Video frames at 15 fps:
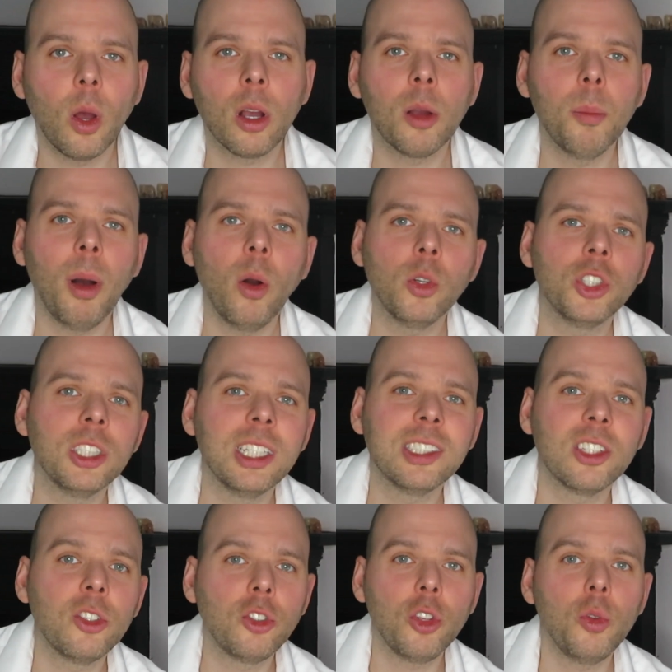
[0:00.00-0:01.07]
our compulsion is
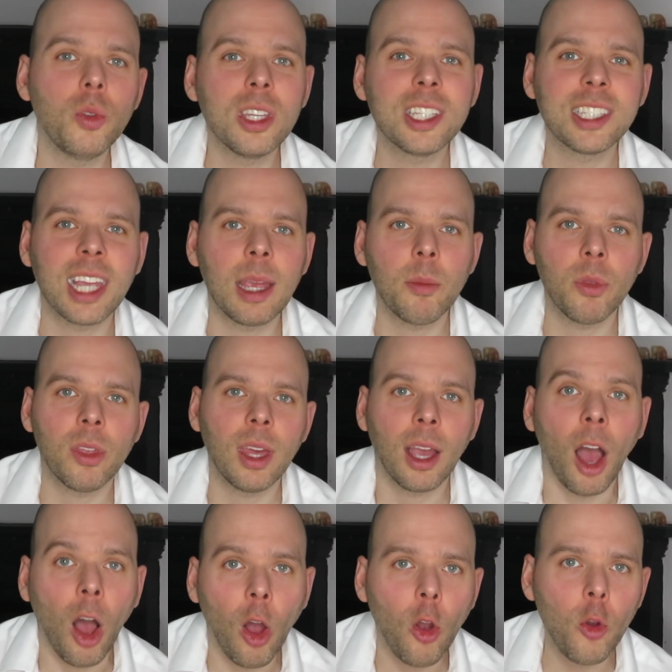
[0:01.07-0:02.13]
to do the same thing,
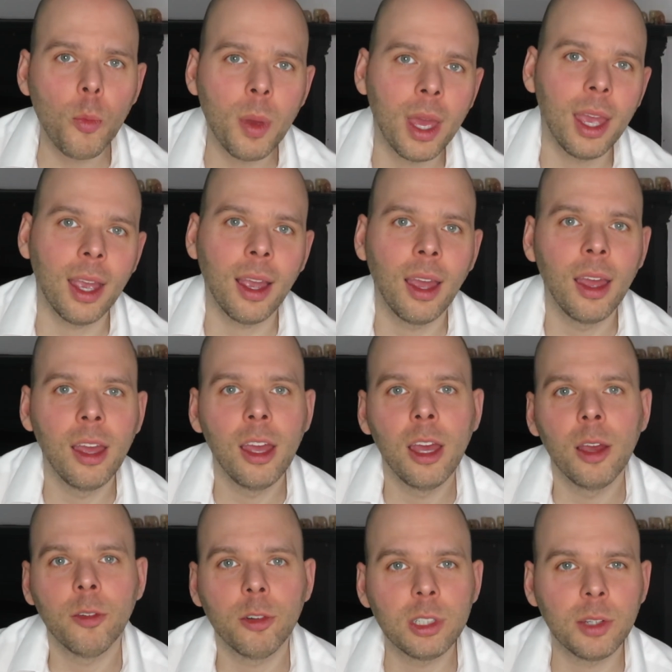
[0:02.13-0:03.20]
hoping
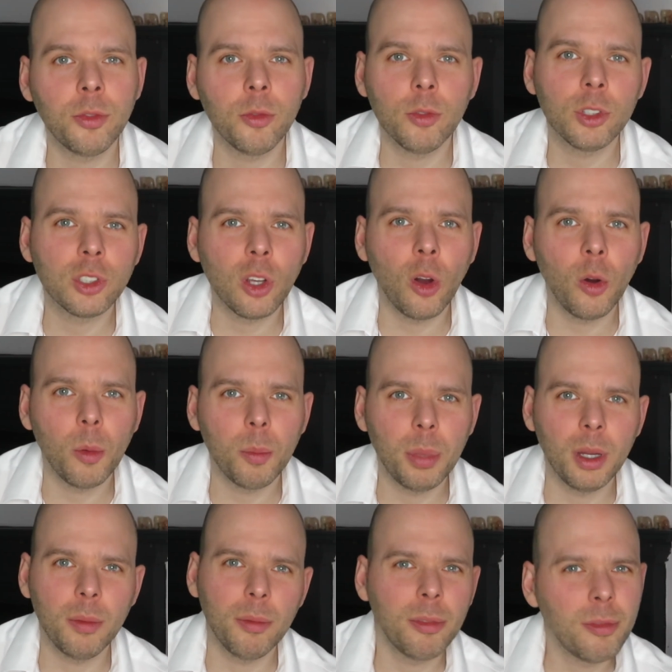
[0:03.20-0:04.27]
for a different result,
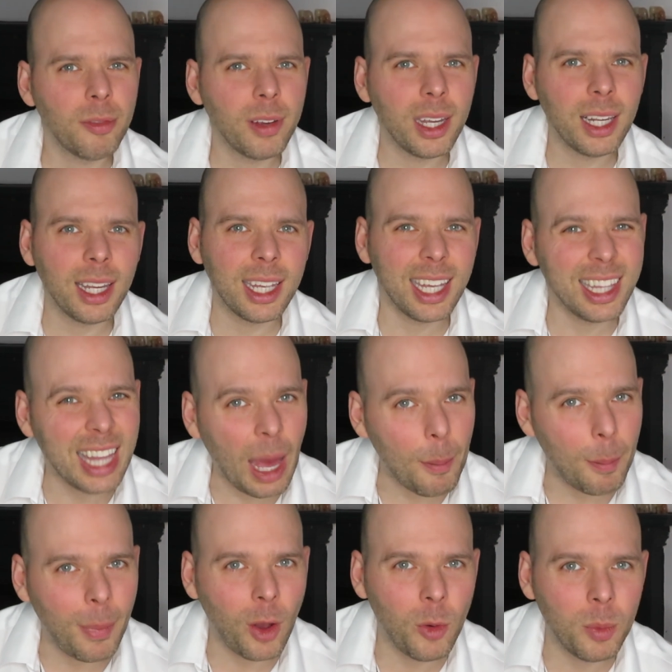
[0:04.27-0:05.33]
but feeling in that
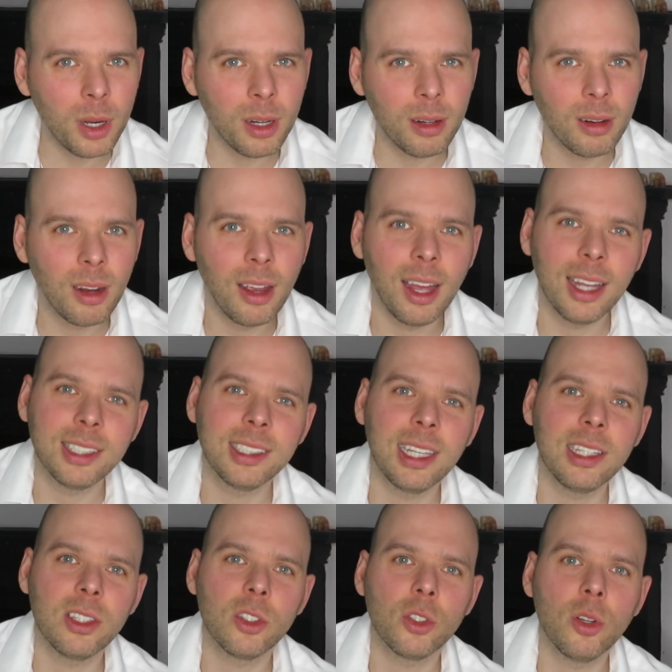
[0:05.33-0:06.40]
moment a
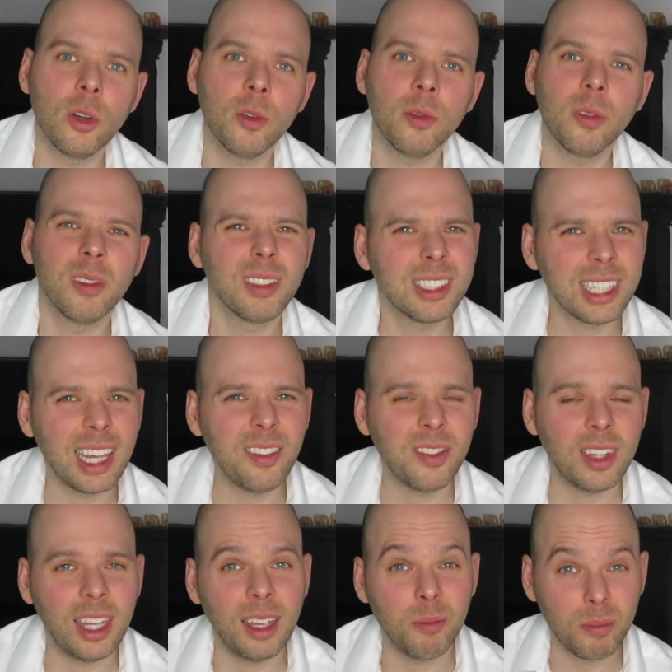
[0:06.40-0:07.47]
sense of
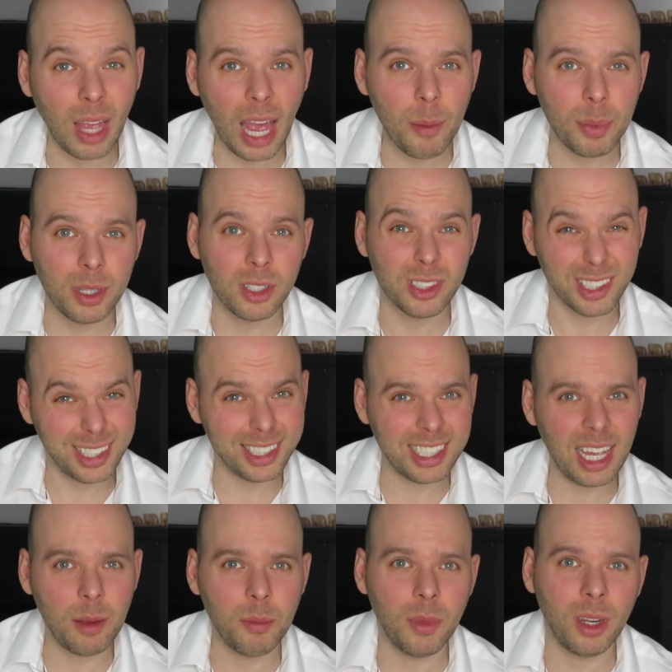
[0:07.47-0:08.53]
safety, happiness,
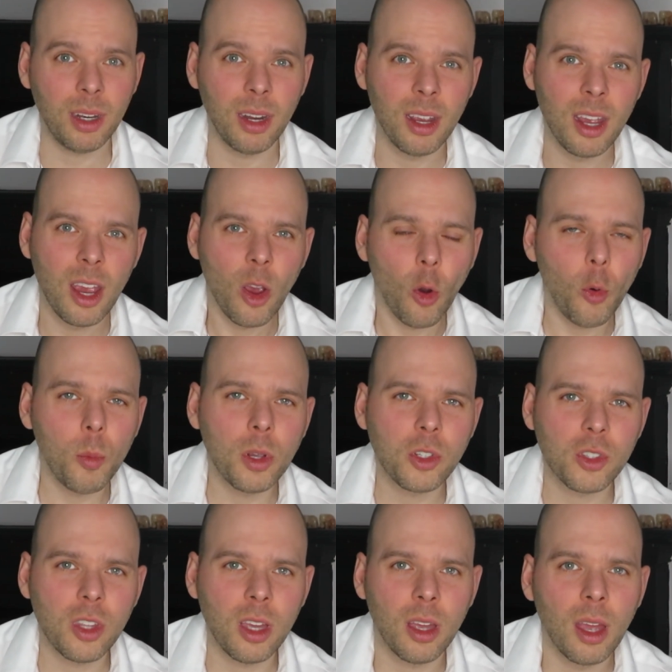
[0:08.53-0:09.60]
contentment.
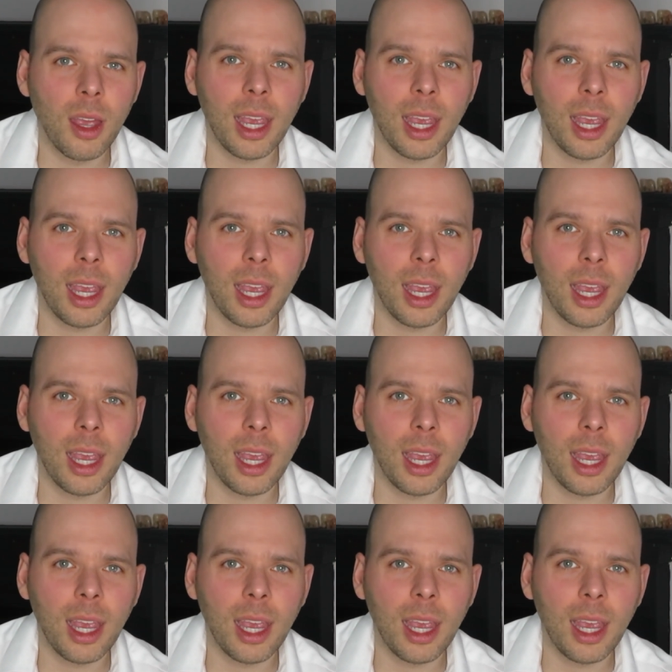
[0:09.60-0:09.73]
Almost that